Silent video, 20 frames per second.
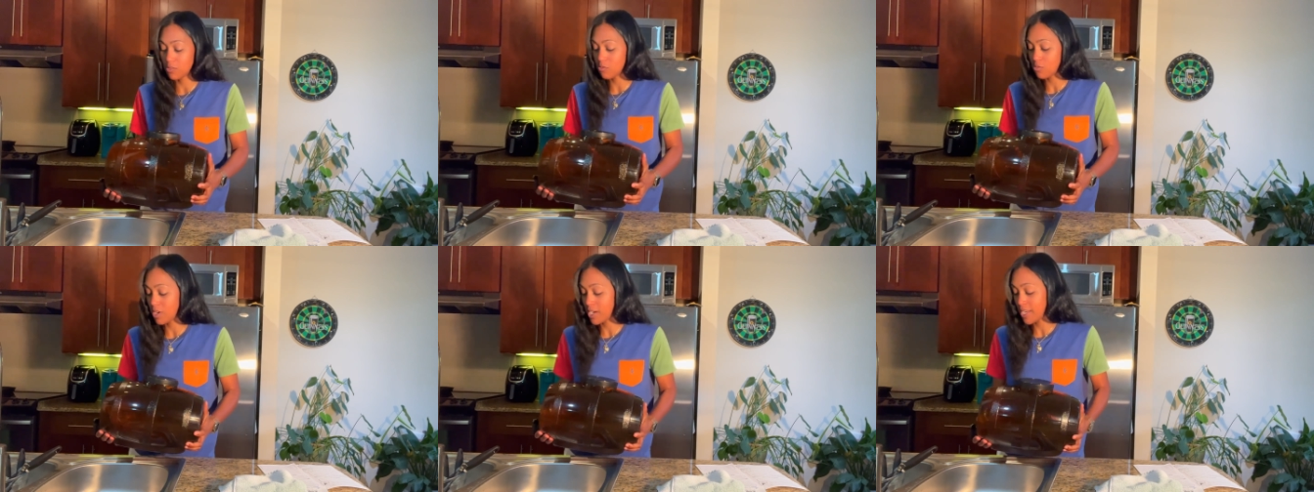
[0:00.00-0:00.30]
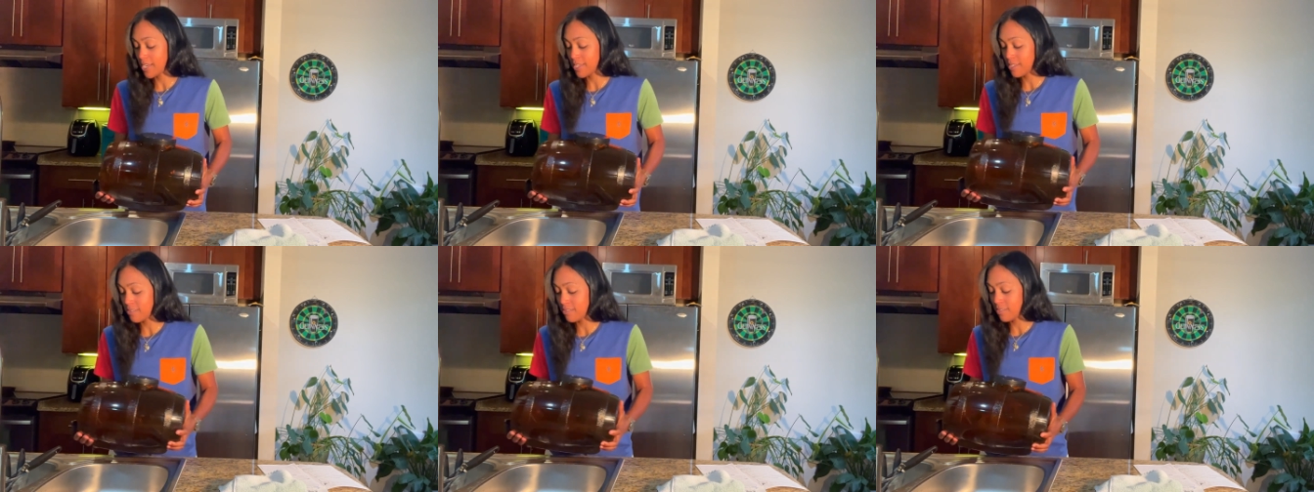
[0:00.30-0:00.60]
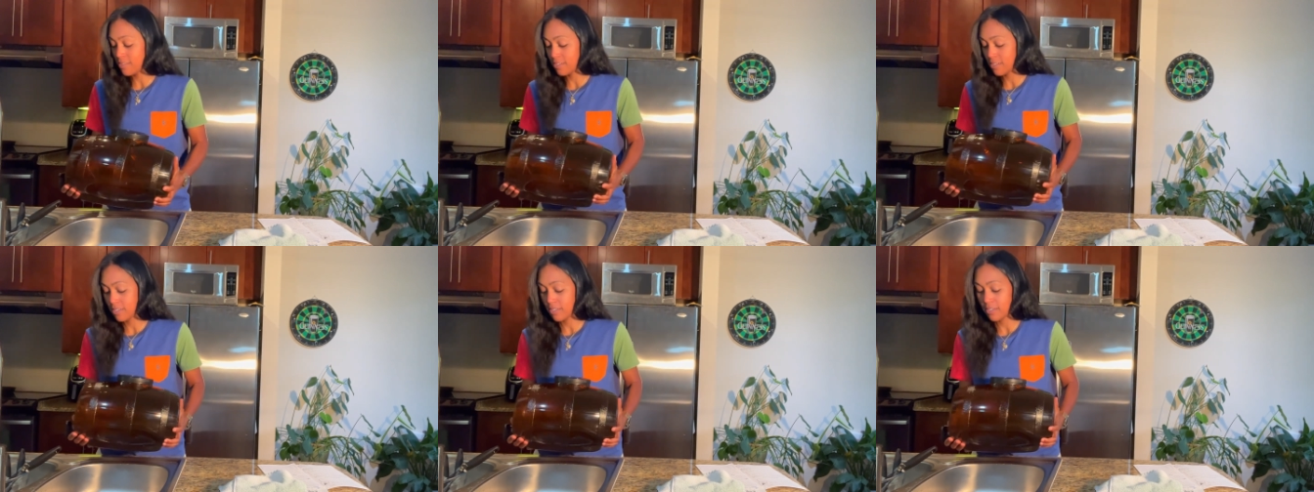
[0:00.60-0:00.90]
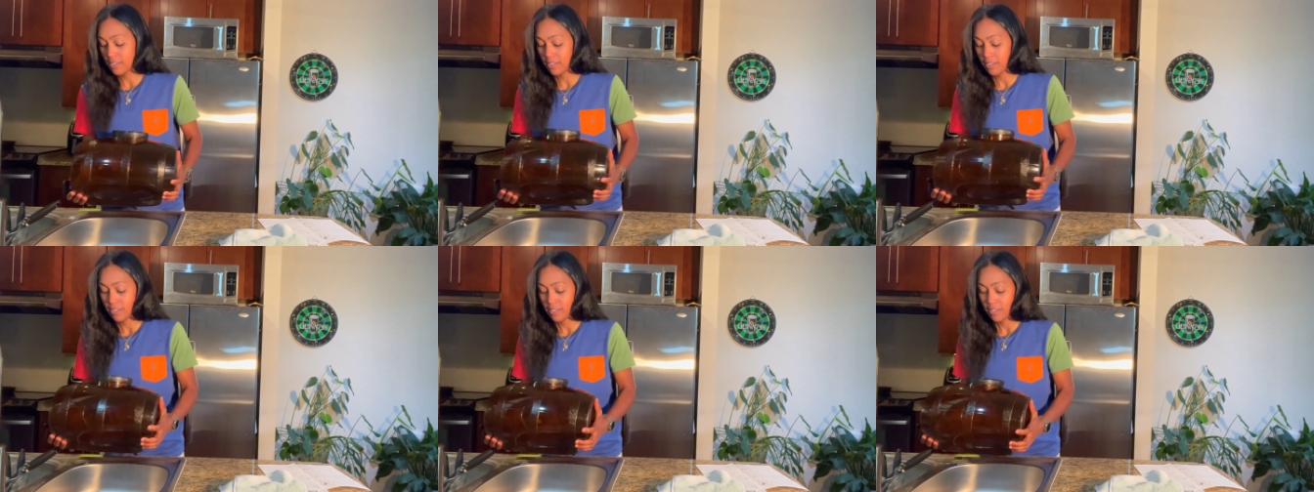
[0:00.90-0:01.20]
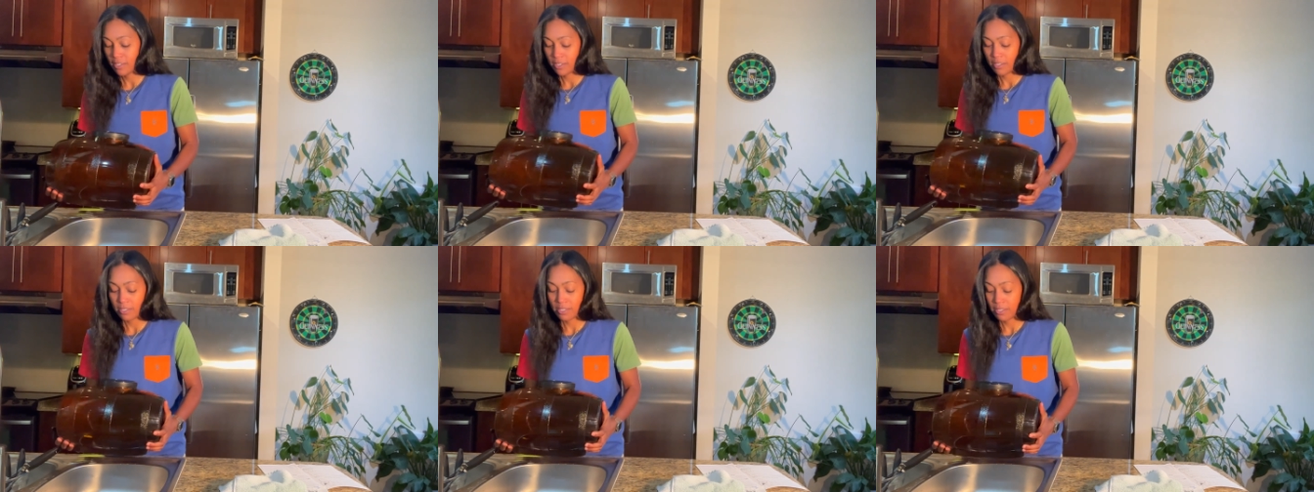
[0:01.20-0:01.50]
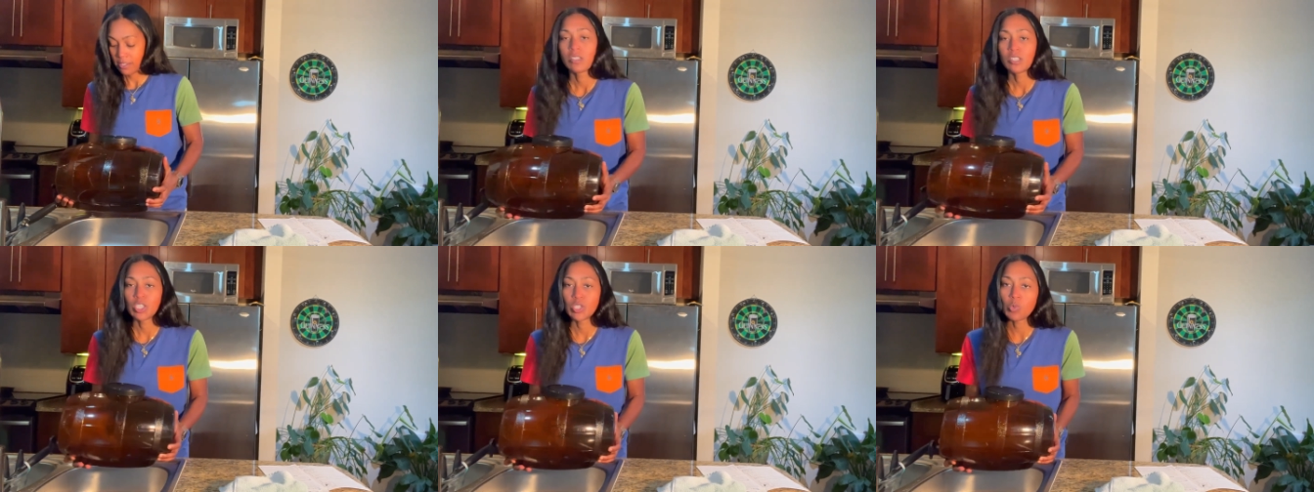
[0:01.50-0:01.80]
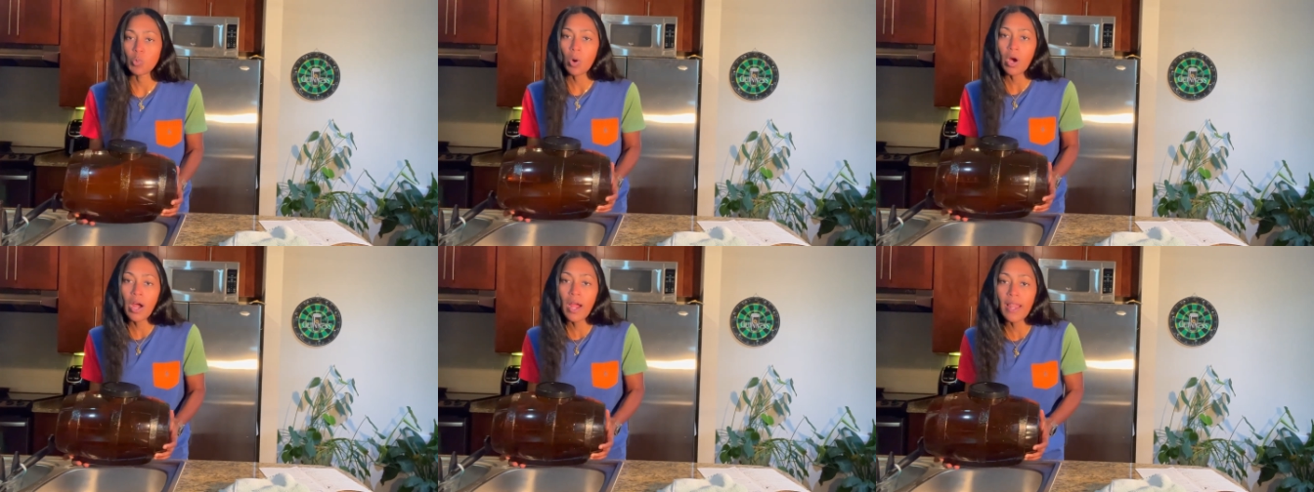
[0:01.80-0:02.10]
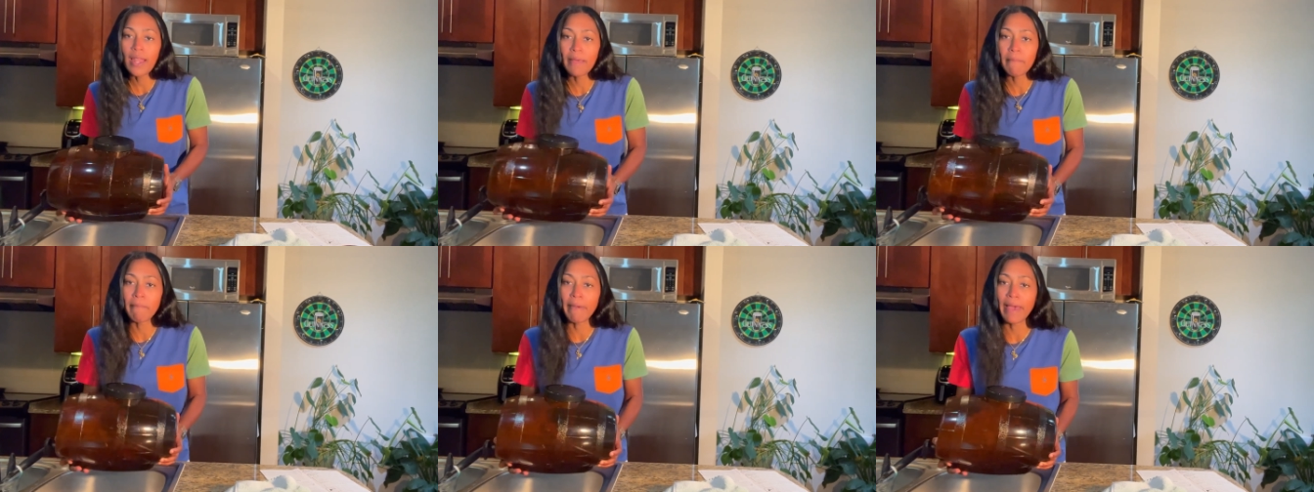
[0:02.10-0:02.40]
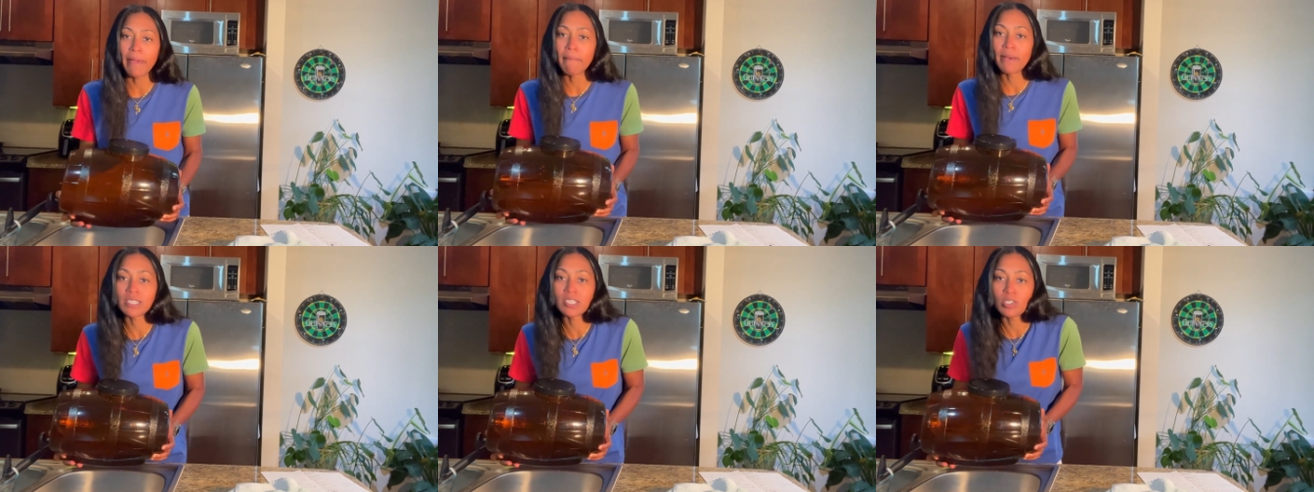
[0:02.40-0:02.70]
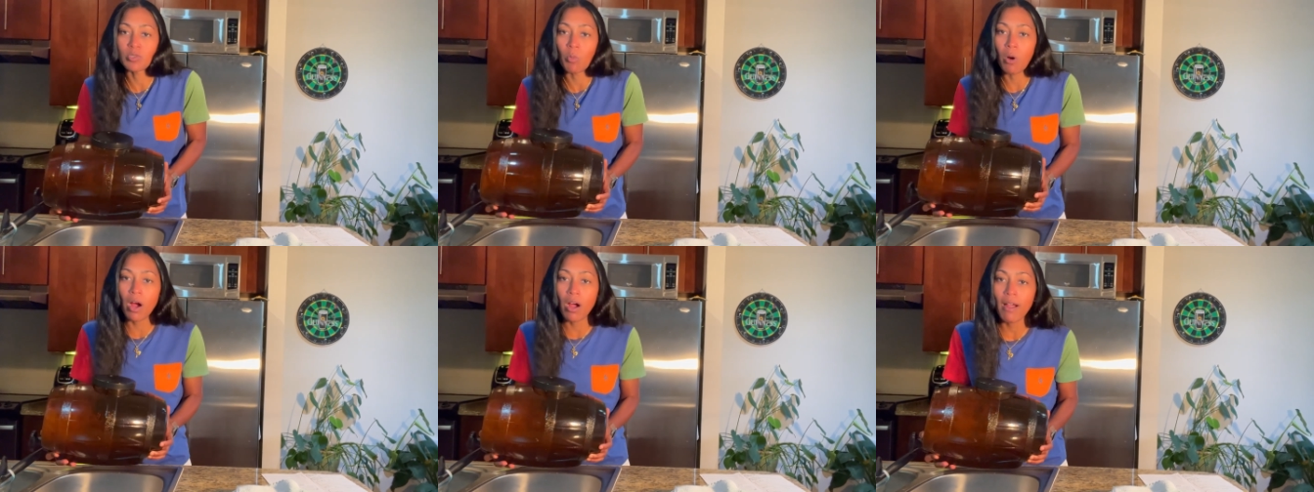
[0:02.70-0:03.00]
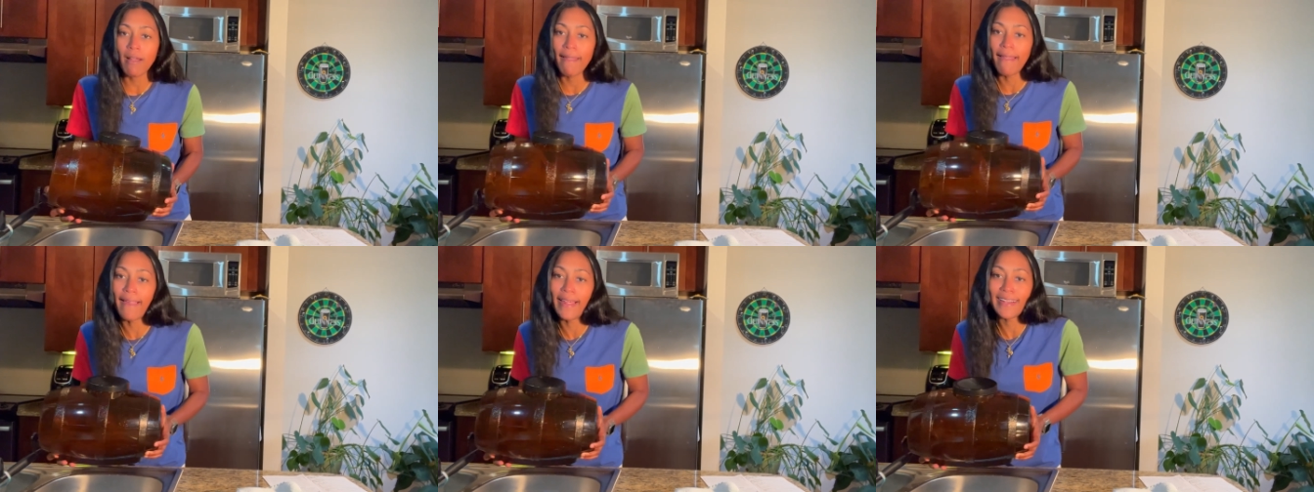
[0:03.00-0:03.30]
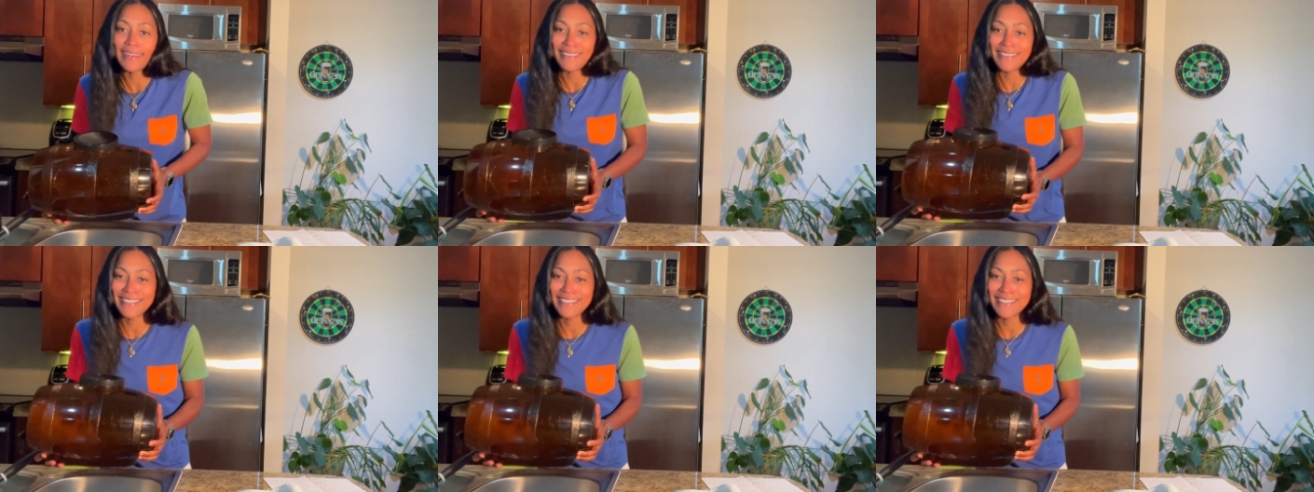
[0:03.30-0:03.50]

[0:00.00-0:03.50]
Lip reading: around. Swirl it, baby, swirl it.